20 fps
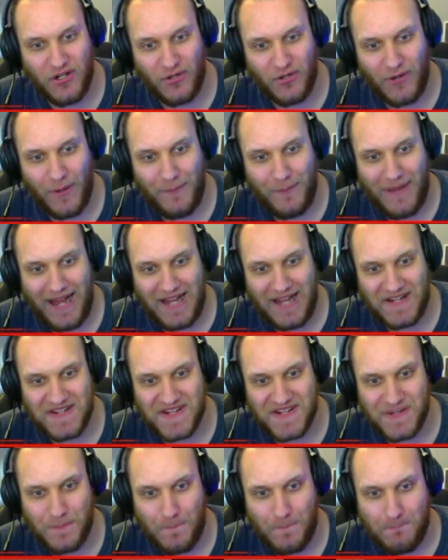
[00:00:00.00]
around
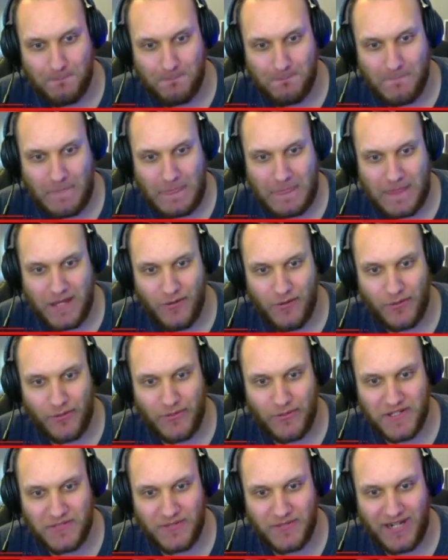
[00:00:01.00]
box, you
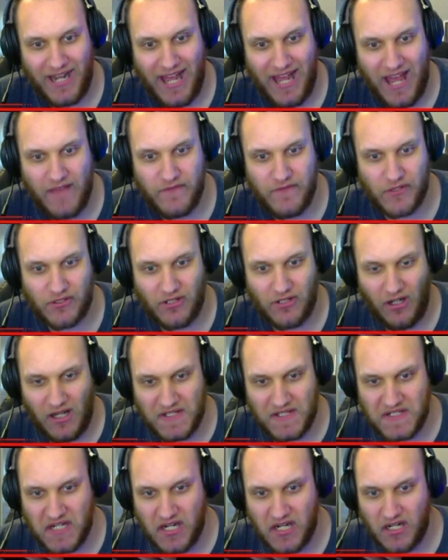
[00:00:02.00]
always want to have your
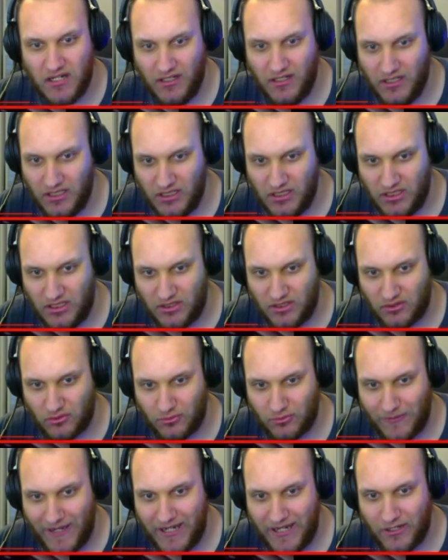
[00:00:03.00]
crosshair
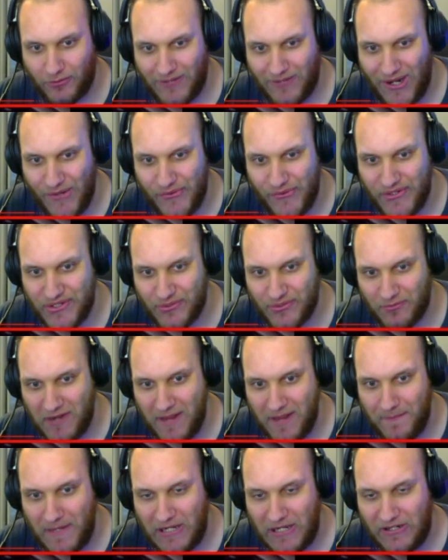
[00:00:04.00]
right around this
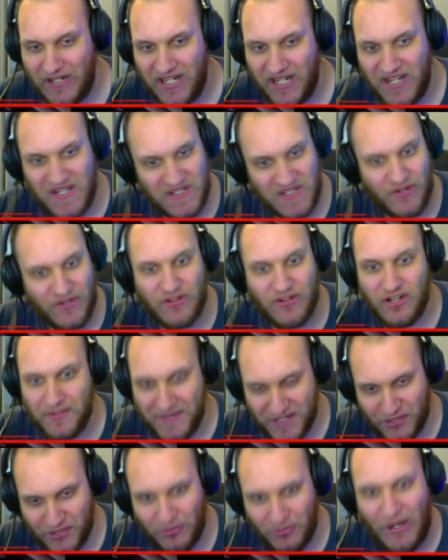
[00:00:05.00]
ramp area because they're going to be
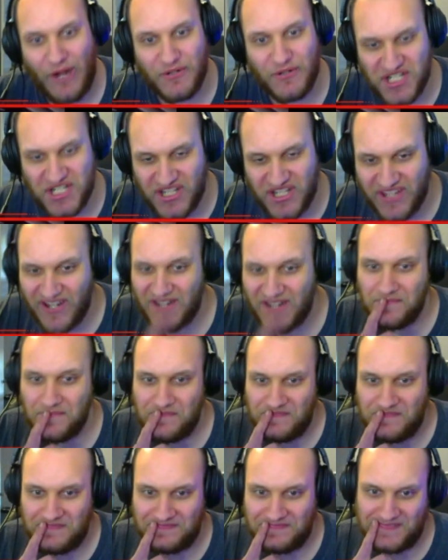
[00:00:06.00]
crouching there
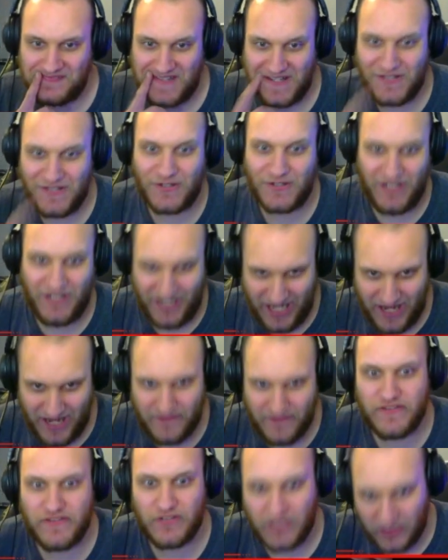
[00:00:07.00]
and they're going to
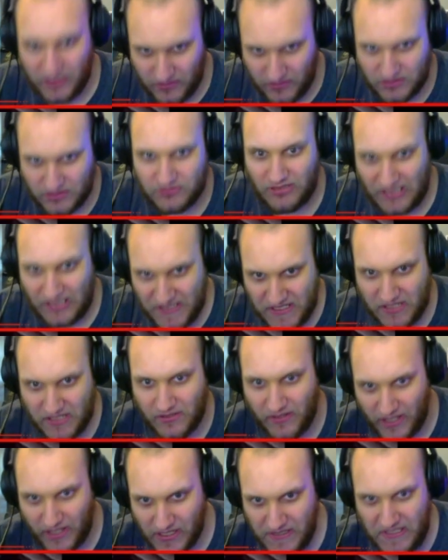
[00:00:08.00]
have their crosshair
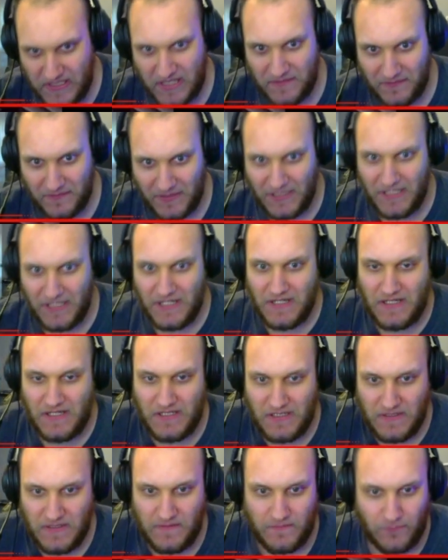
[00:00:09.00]
lined up
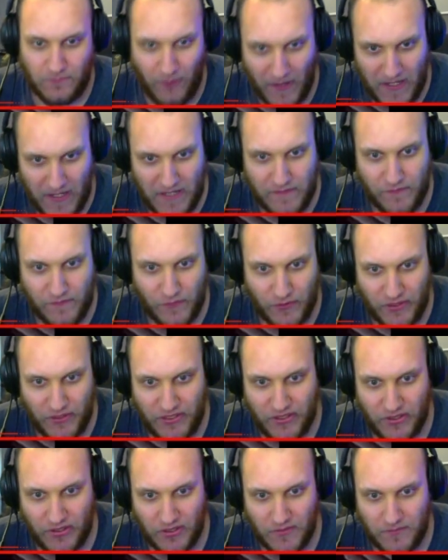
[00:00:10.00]
ready for
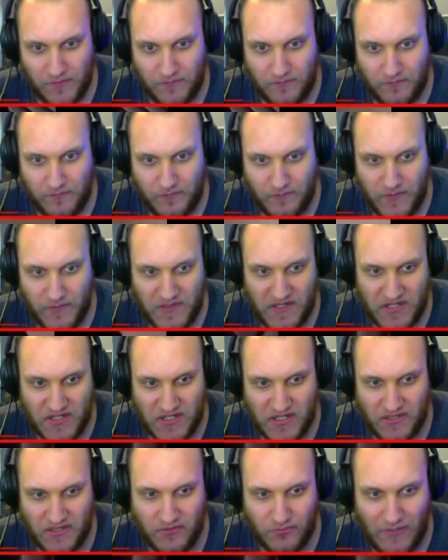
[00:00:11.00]
your
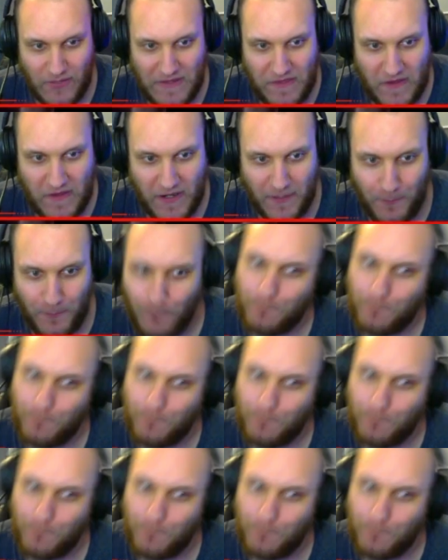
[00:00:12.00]
position right there.